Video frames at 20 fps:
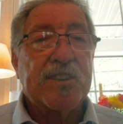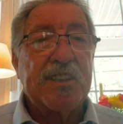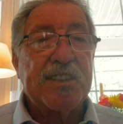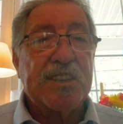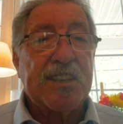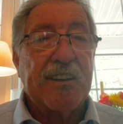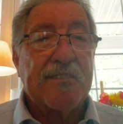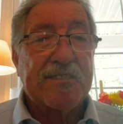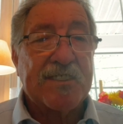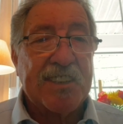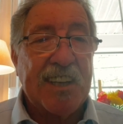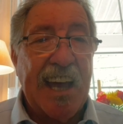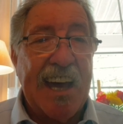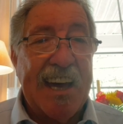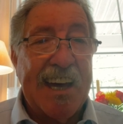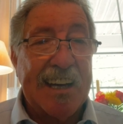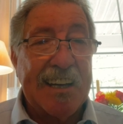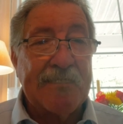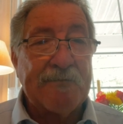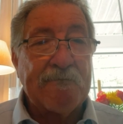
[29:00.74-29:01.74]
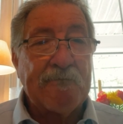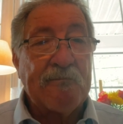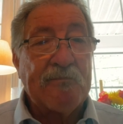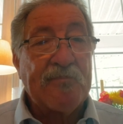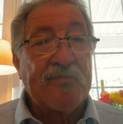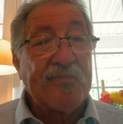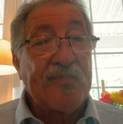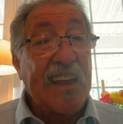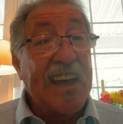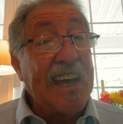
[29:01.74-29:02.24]
as if saying,
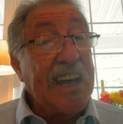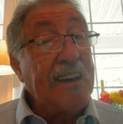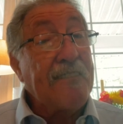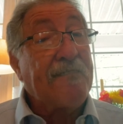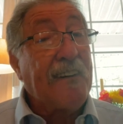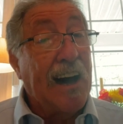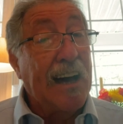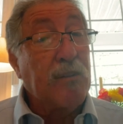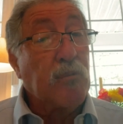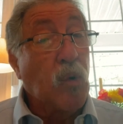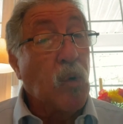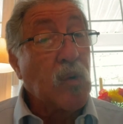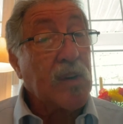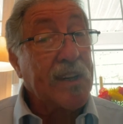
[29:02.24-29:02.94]
if I will